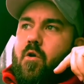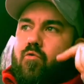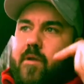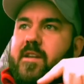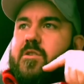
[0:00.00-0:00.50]

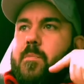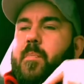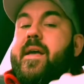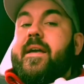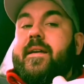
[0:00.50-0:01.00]

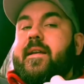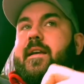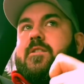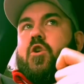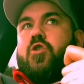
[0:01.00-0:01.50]
Reason being
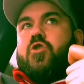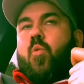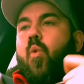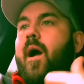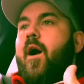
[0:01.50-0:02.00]
is because
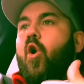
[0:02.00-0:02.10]
the way,